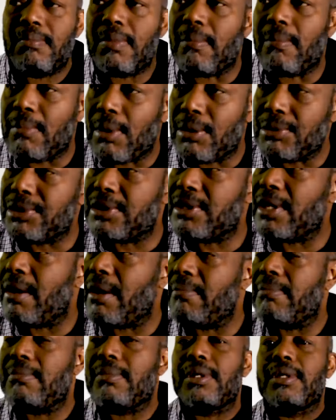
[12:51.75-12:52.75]
but most of
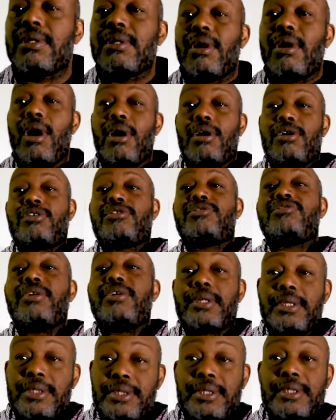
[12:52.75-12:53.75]
them are
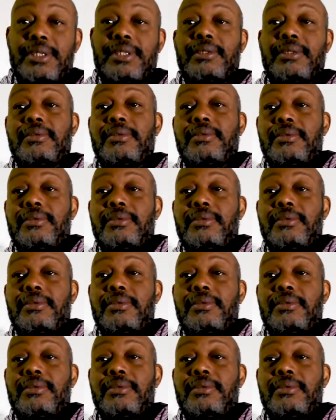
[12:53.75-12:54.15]
crooks.